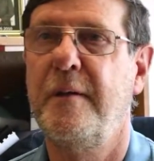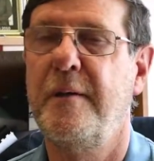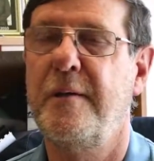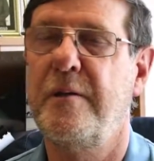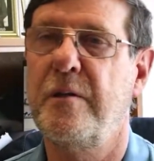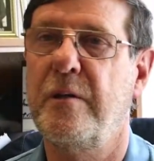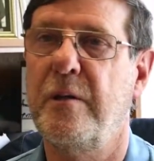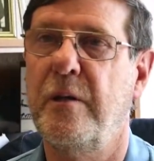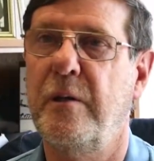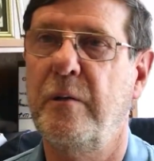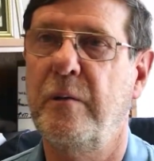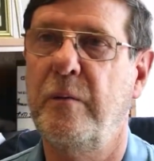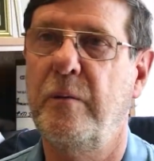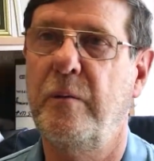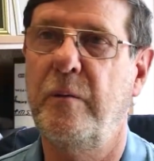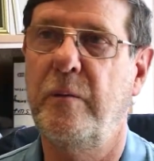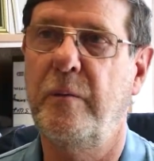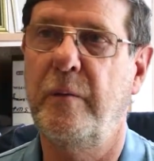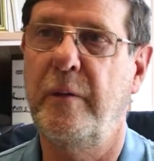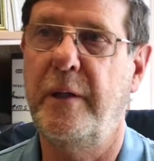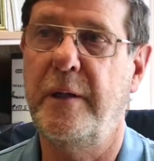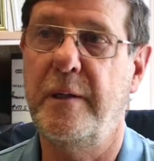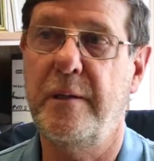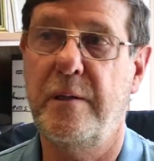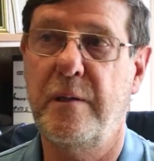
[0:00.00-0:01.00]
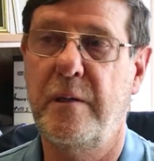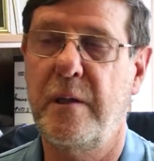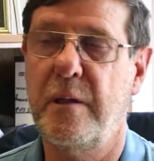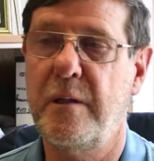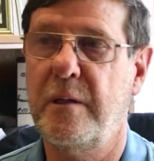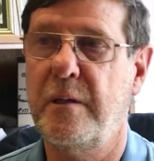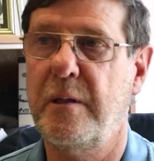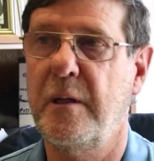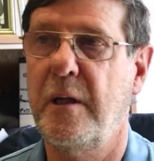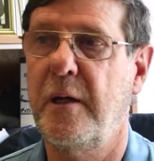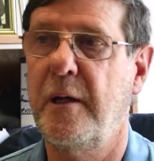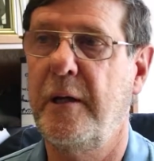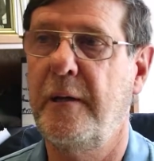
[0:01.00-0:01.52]
So hence
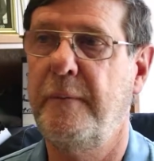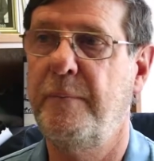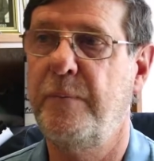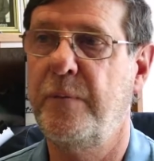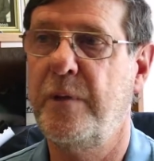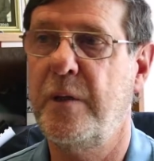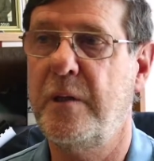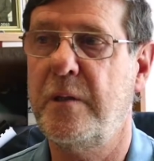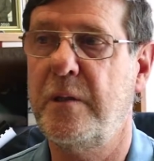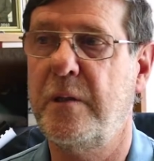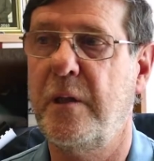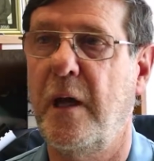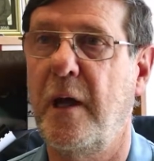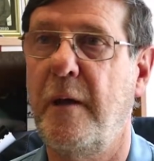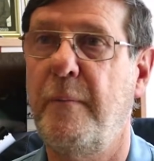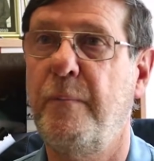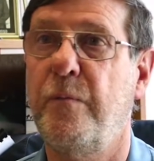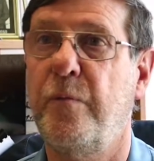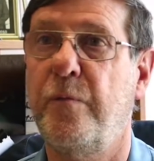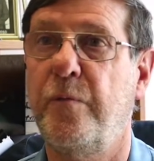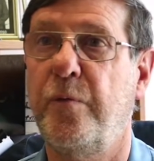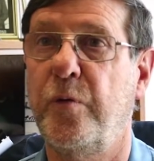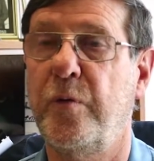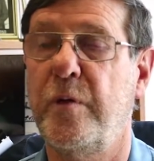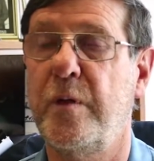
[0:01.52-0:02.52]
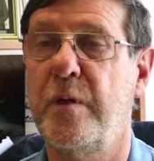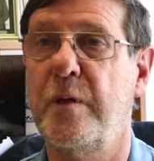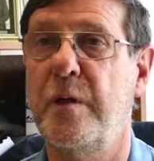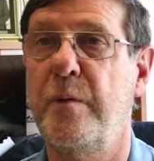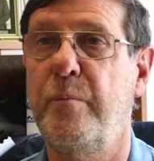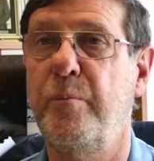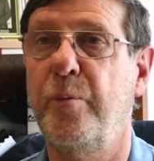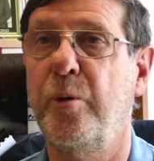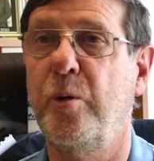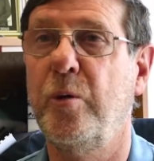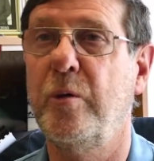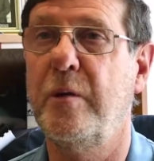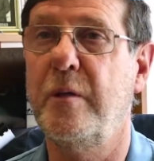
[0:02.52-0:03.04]
this time for this
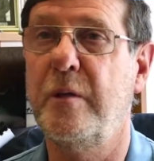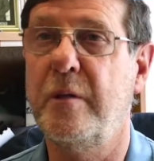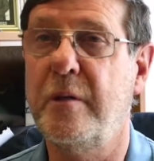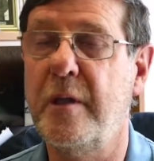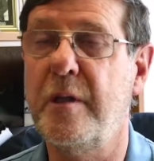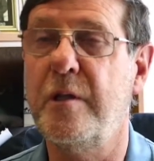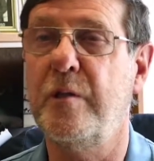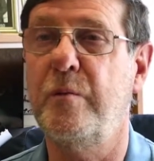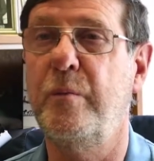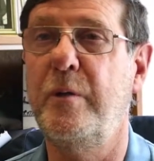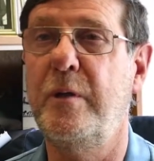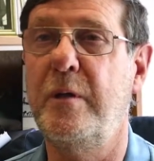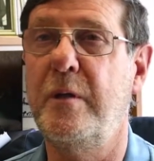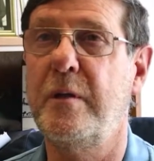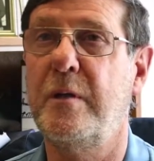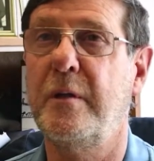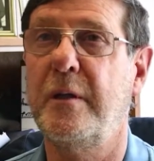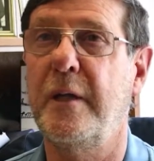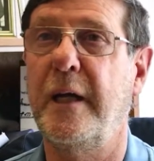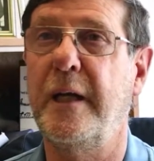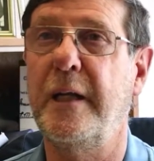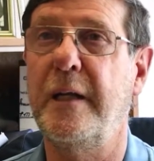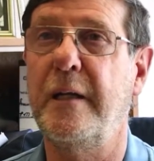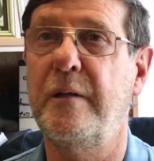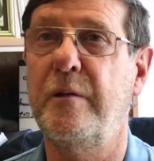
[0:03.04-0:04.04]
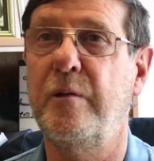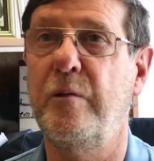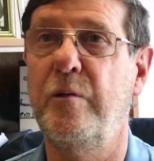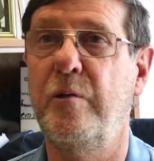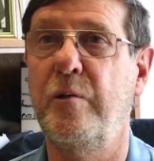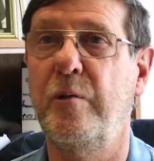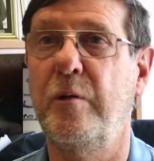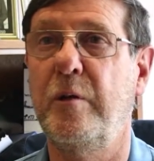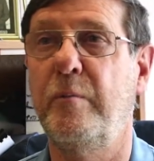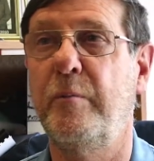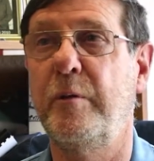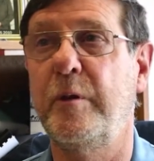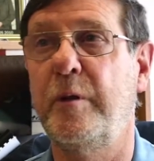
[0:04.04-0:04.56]
important test we decided to
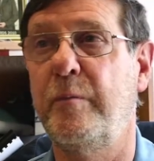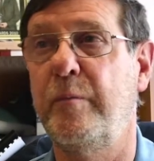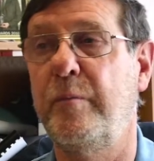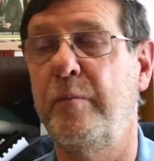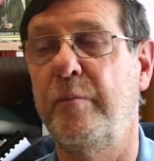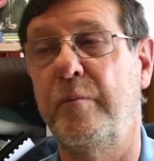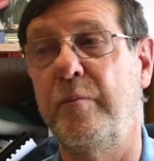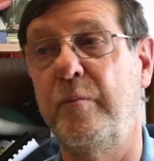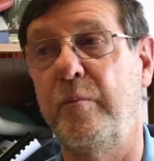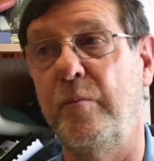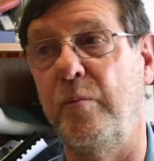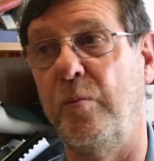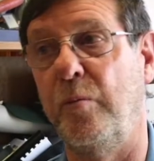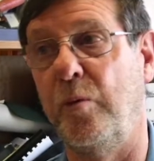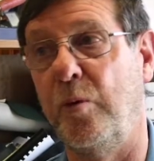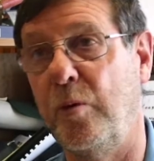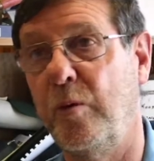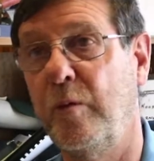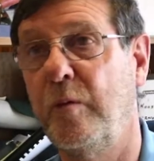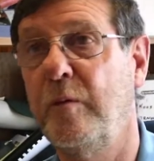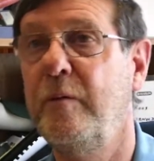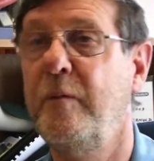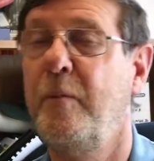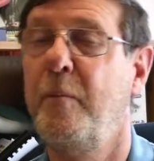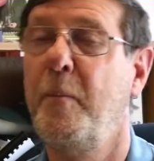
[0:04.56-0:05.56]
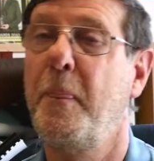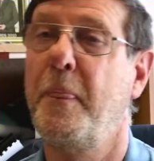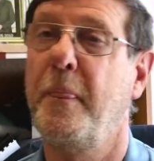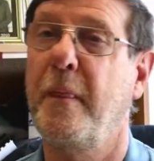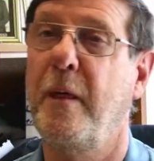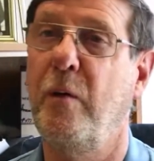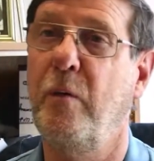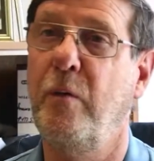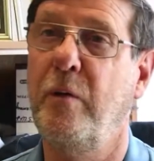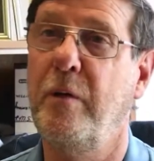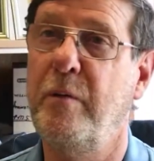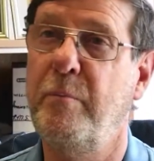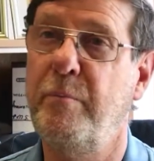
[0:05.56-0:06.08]
do a bit more,
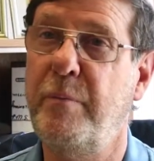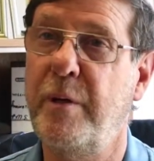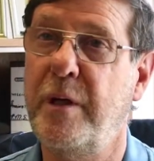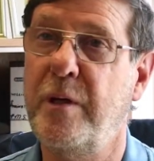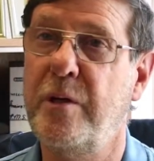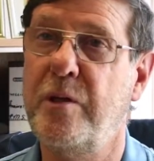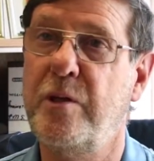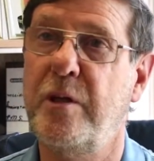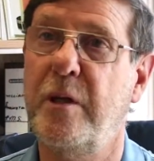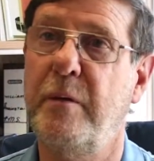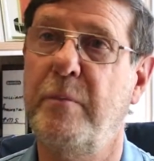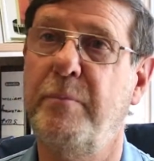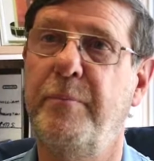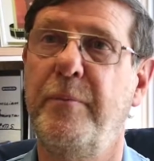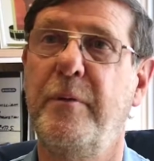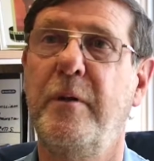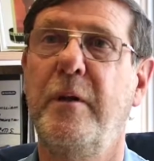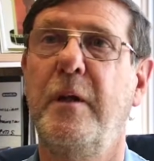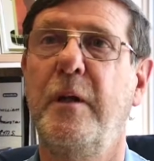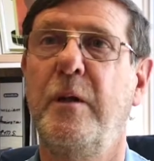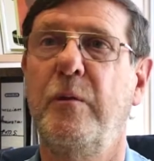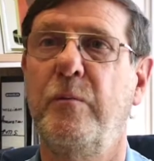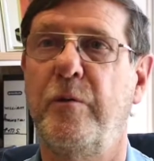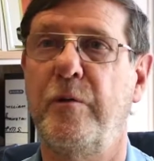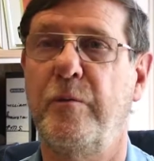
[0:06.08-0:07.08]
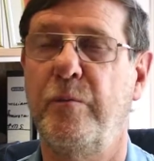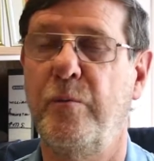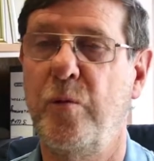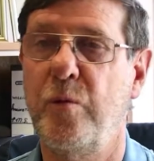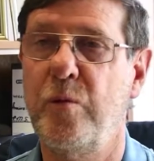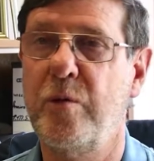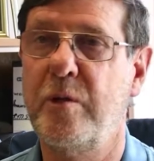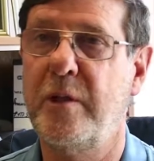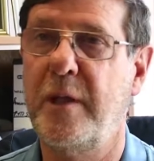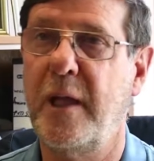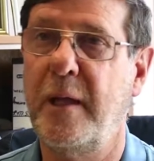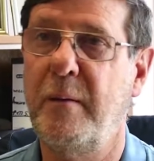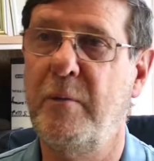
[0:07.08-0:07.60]
go on a bigger ship with more
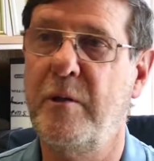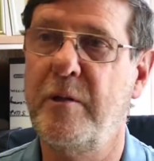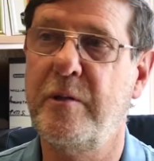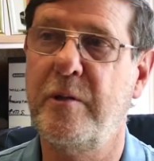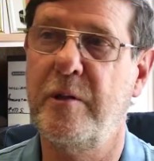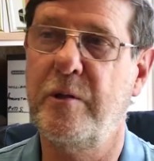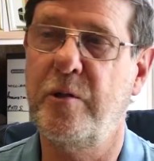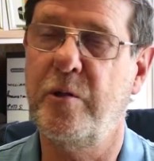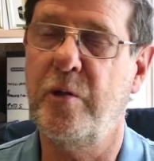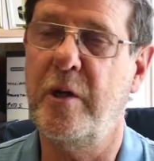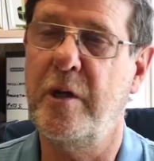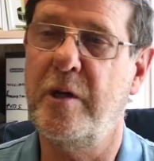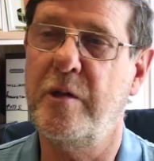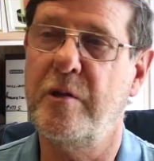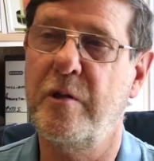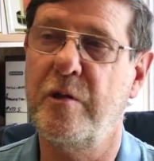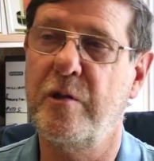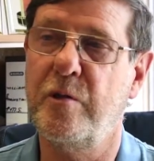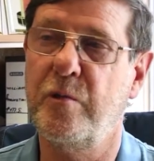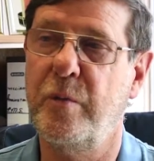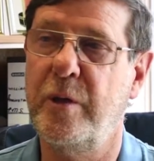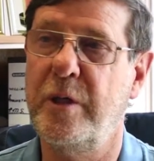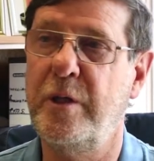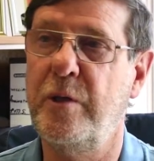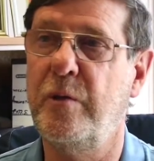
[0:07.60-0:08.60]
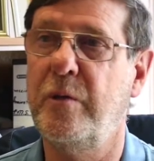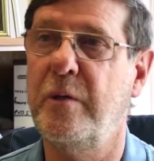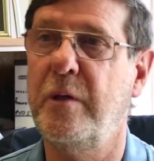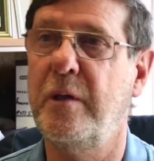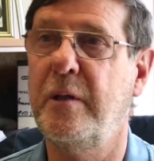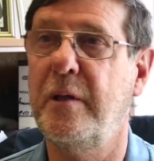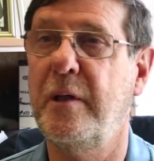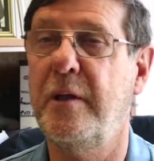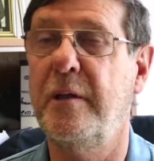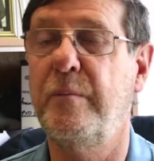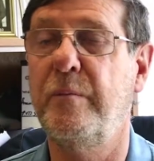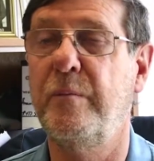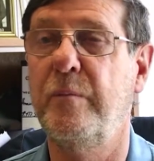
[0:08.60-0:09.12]
stable situations where you can
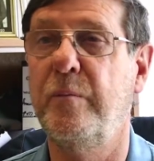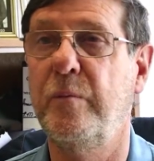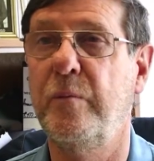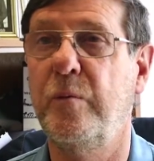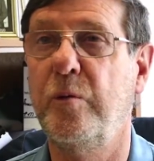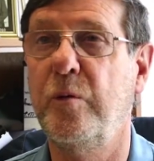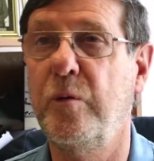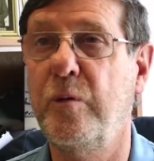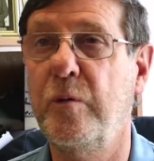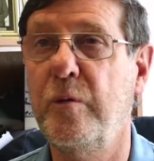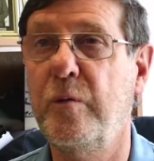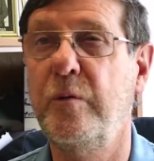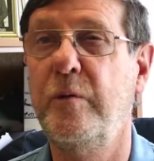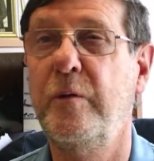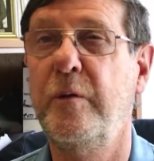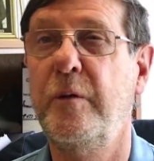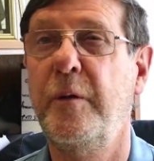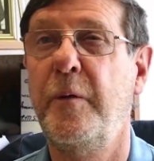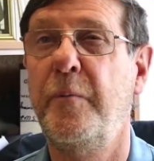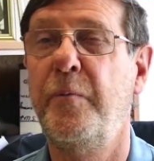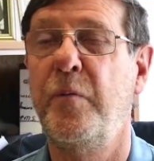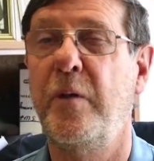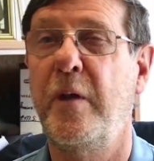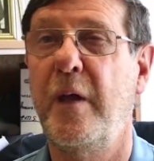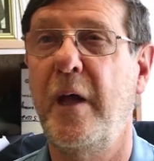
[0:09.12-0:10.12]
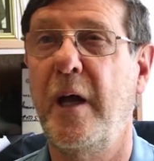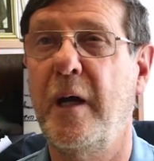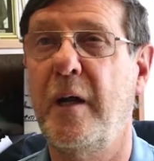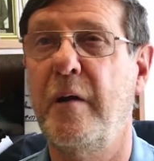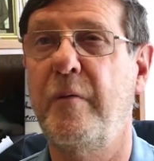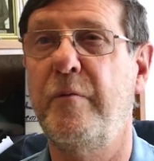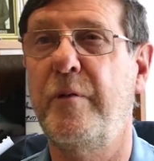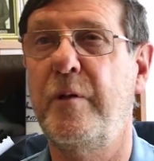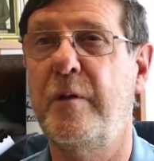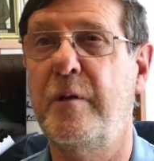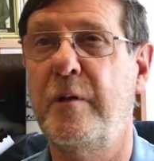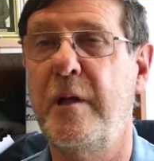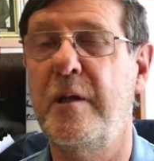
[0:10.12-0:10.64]
get more out
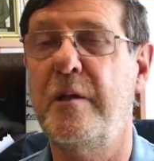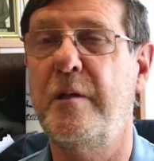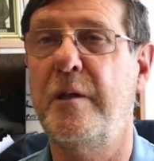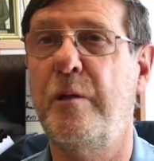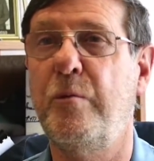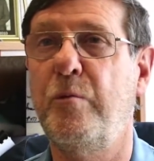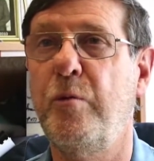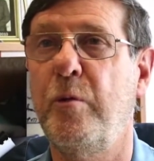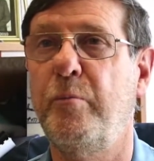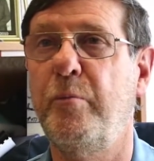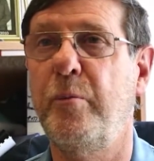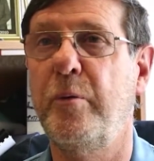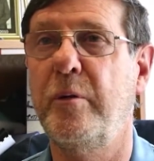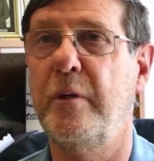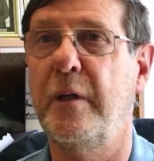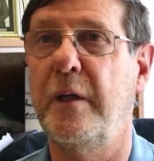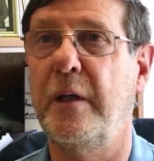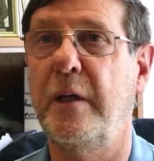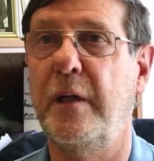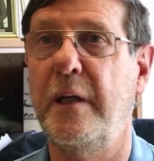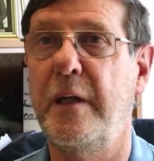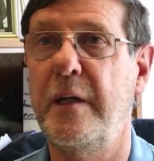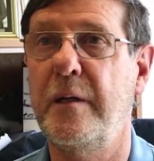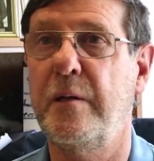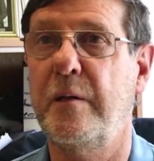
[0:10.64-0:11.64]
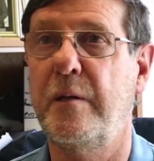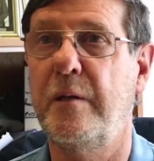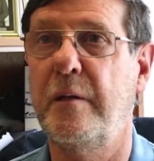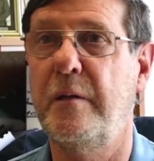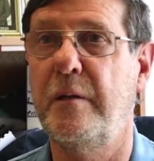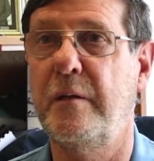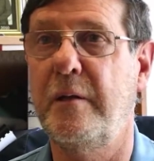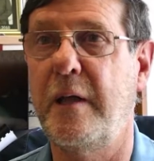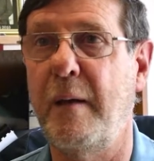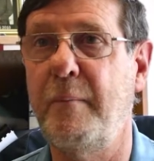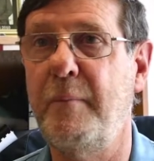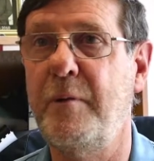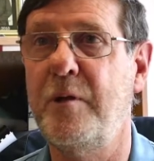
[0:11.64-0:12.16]
of the test equipment and less
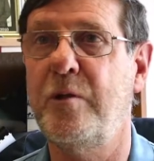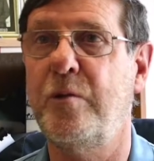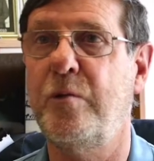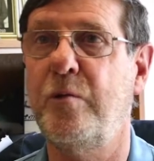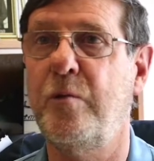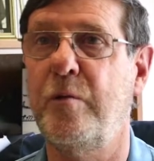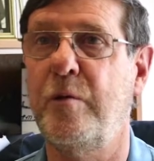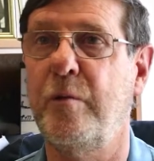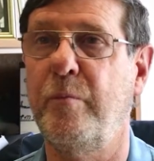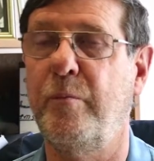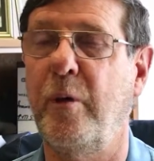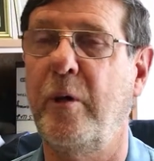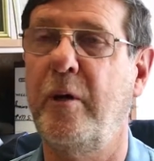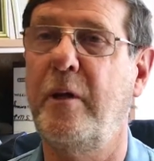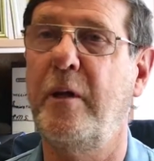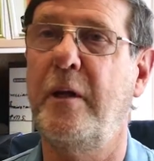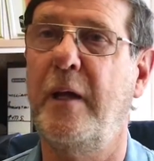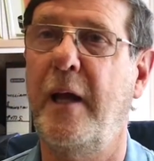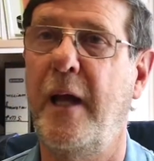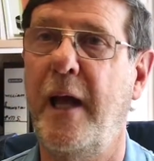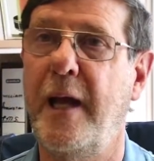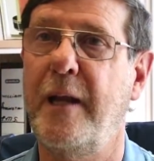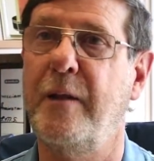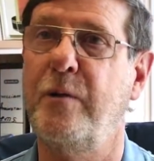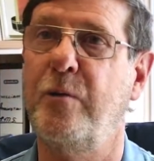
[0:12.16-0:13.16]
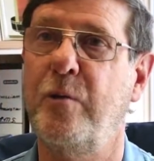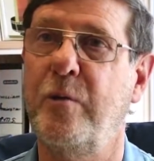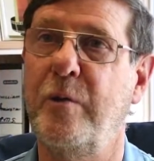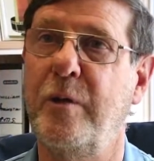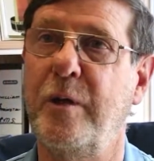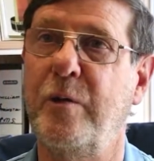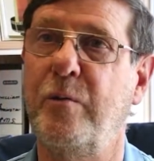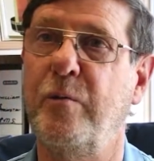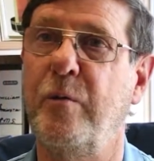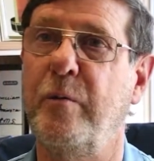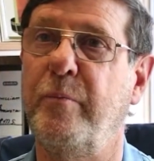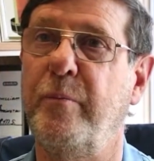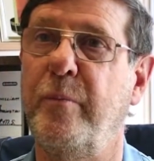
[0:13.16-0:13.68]
damage to the body and to the
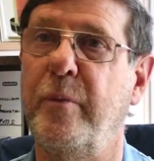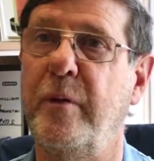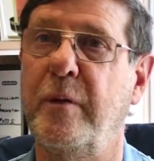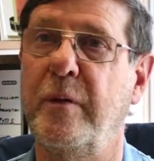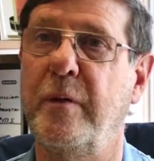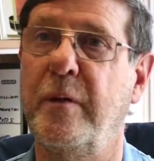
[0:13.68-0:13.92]
equipment.